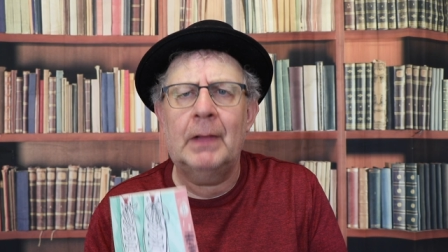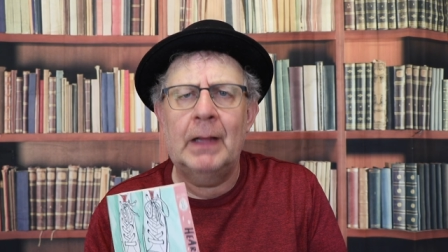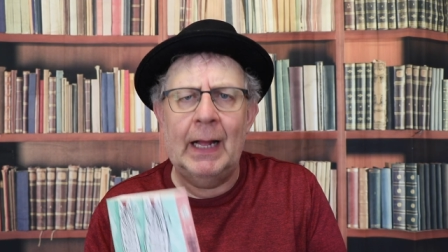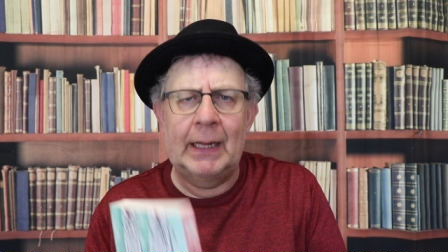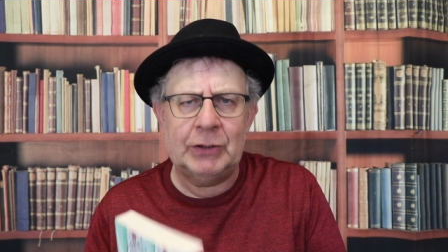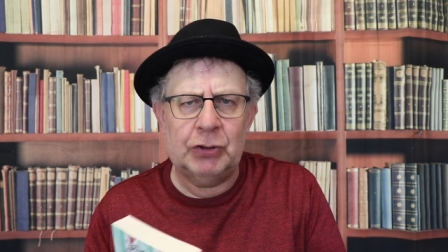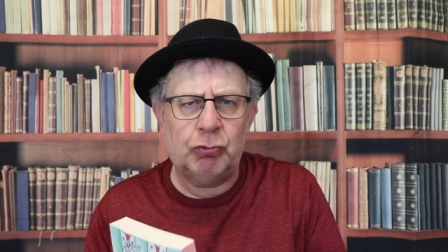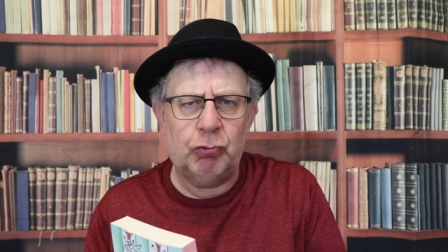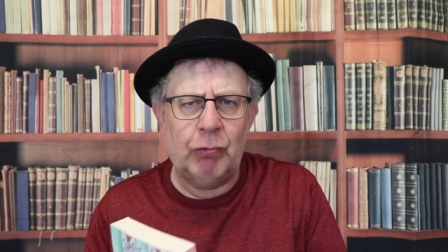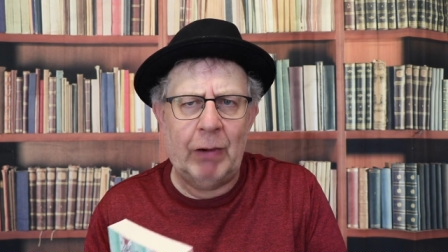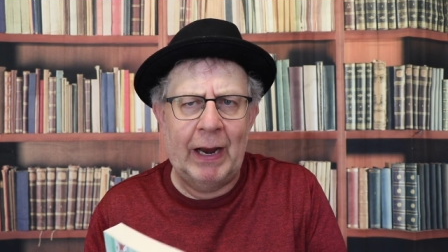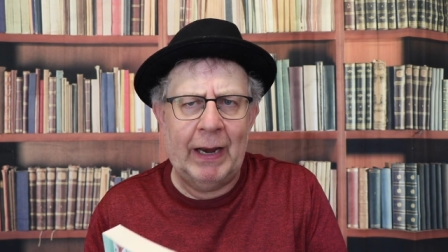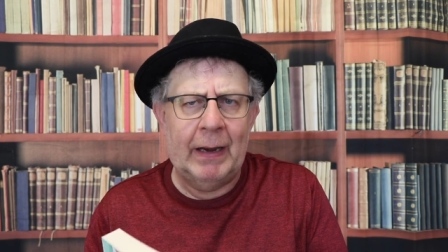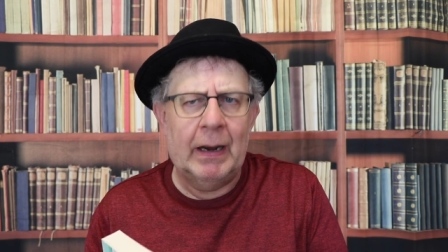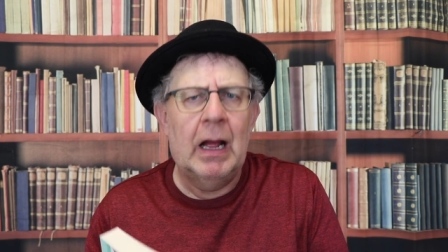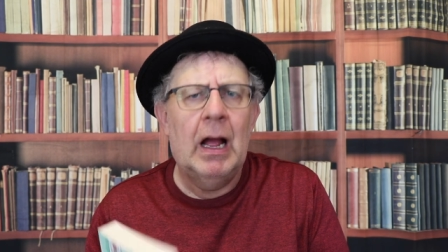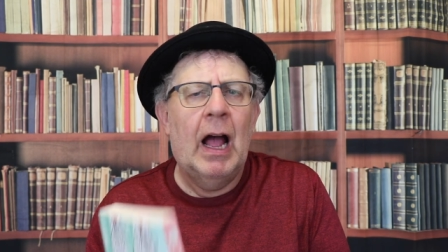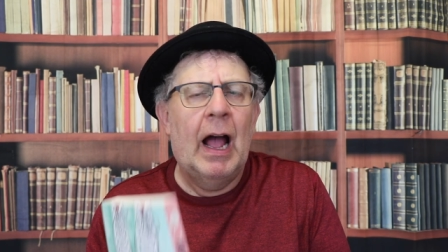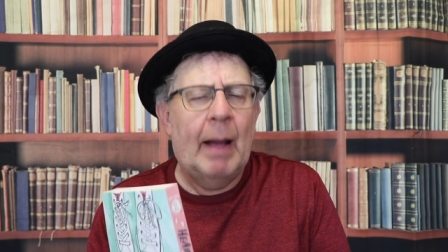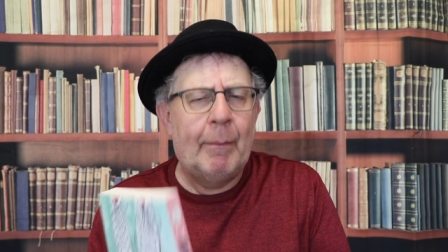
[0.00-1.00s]
That's right.
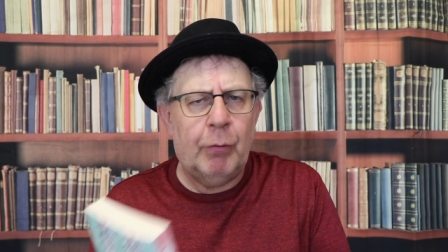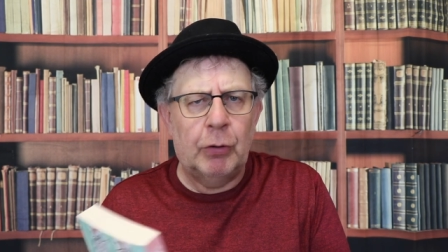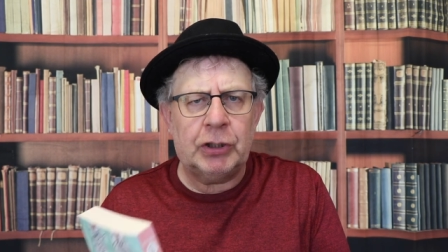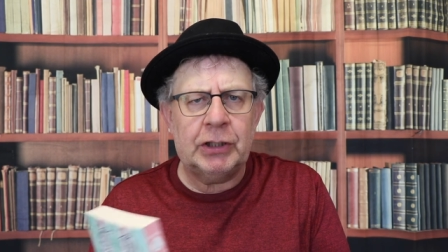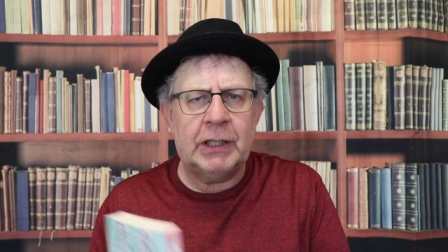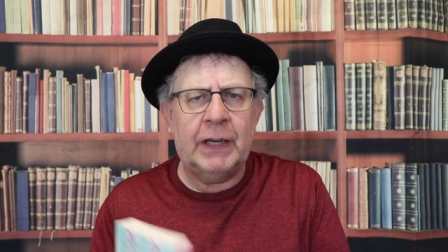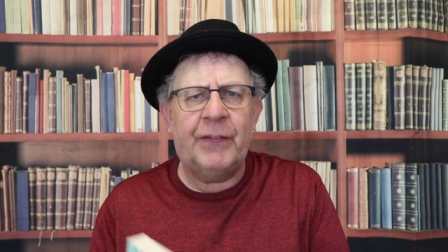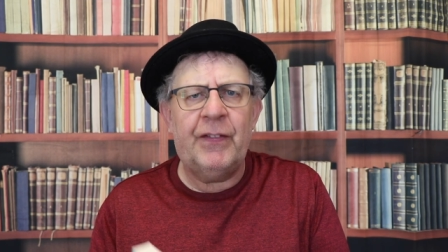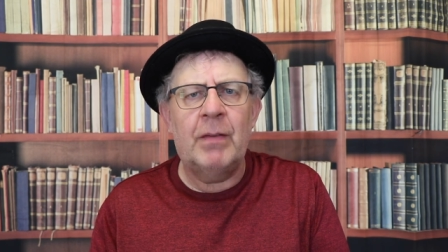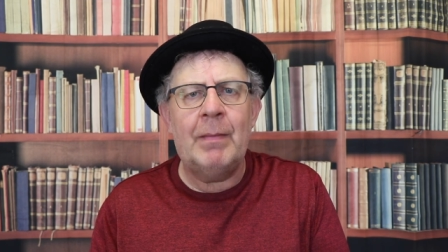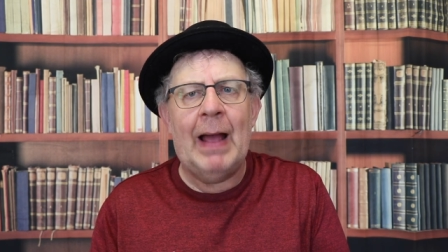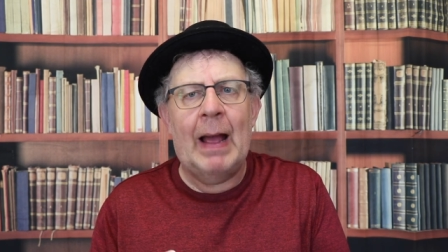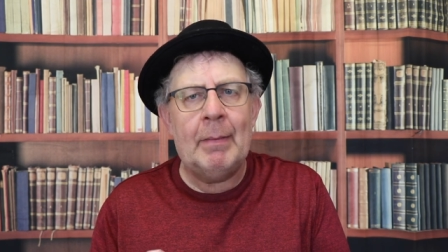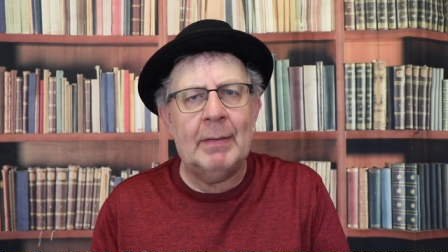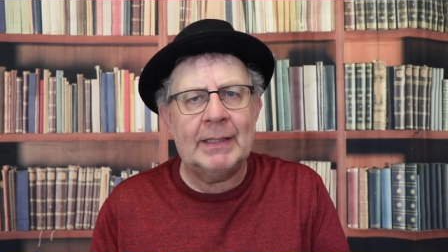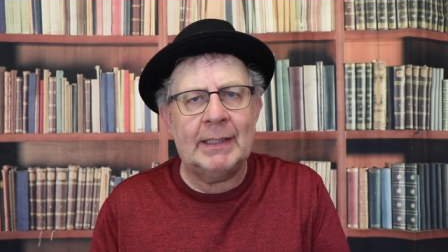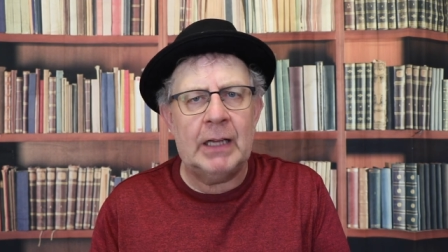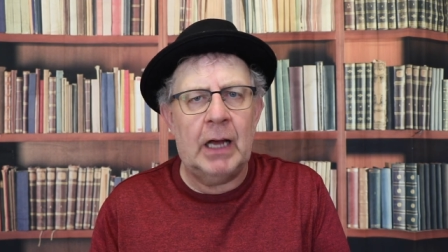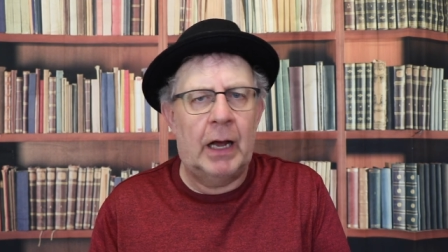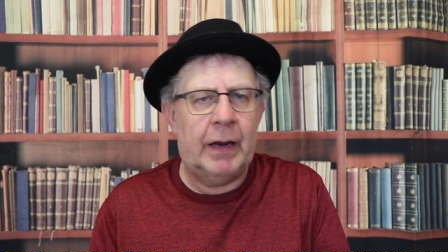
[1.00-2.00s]
I purchased it from
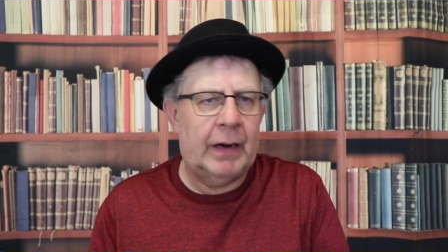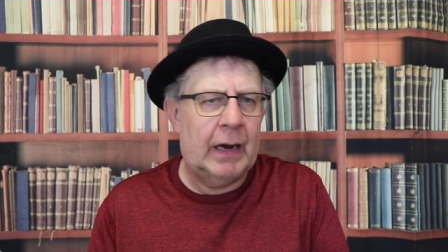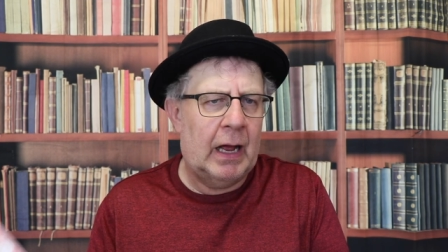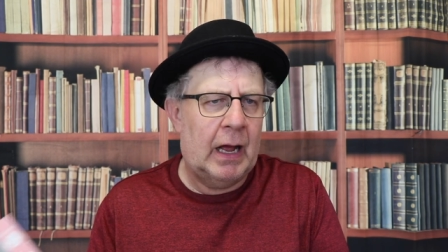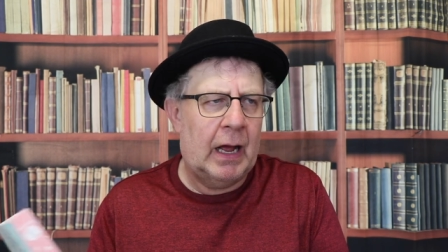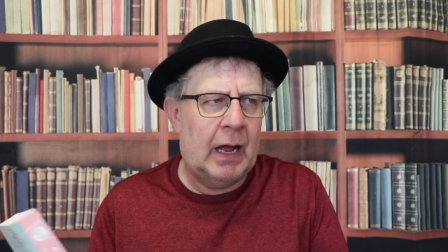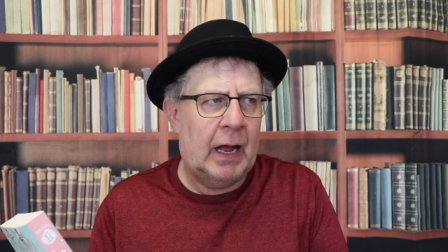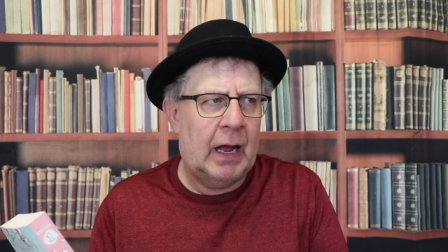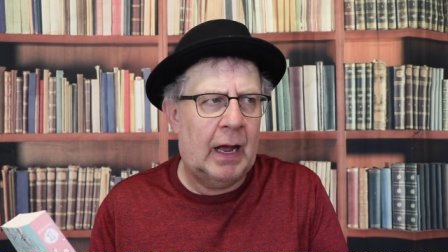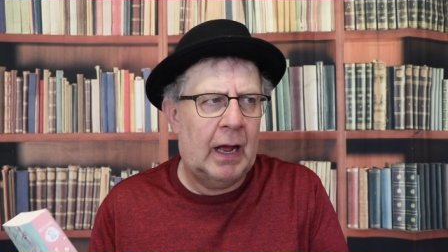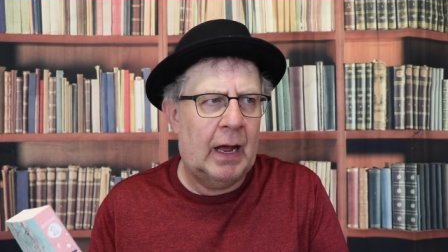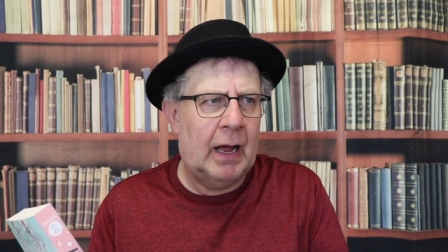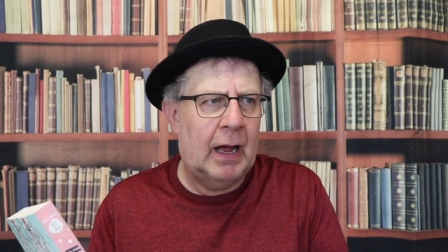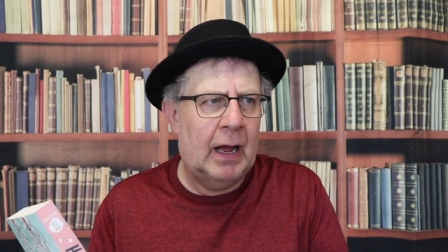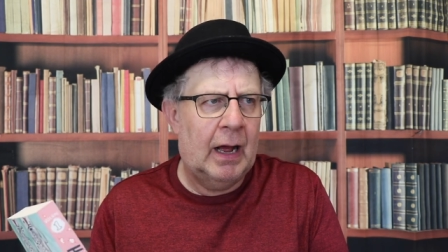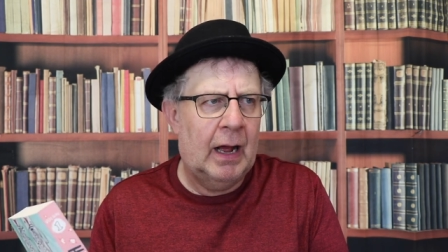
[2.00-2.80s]
Amazon